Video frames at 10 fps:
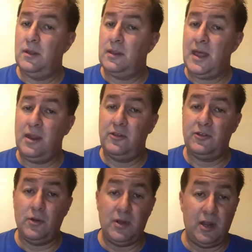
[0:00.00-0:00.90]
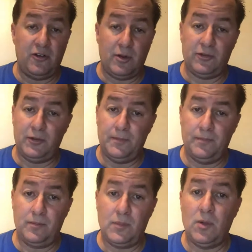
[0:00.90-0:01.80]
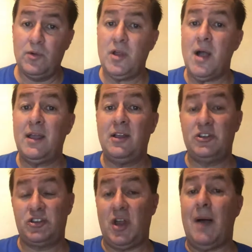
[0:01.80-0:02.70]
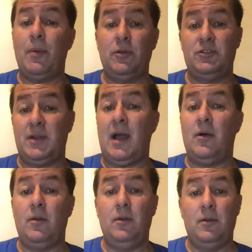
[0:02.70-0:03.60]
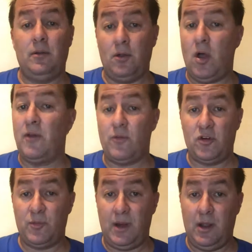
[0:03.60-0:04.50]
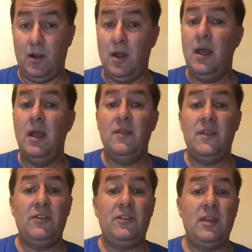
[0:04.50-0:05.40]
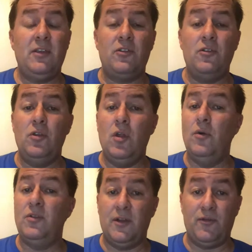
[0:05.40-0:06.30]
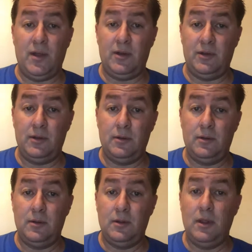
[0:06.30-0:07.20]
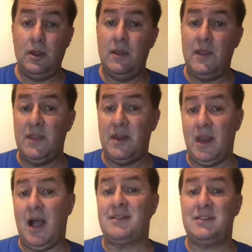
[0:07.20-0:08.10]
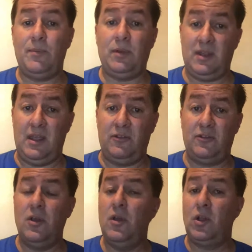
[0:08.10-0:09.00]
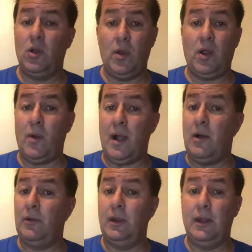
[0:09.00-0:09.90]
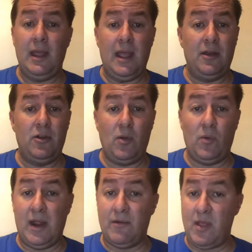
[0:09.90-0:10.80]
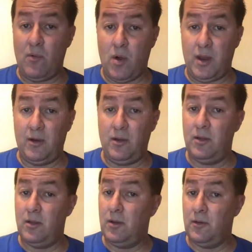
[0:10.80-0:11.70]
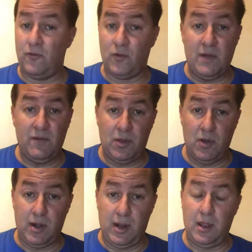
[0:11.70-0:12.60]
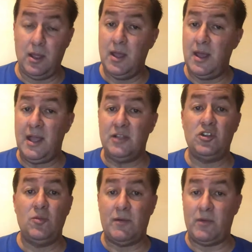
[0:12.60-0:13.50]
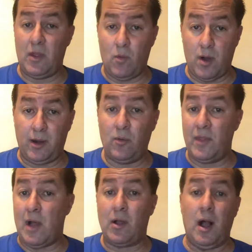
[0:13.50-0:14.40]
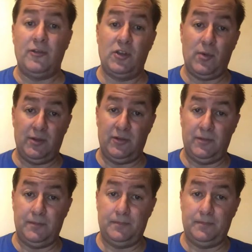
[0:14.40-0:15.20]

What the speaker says: That is so dangerous. We're talking Gestapo-style law enforcement here. This is no different than the Nazi police going around and doing whatever they wanted, free of impunity, against whomever they wanted without consequence.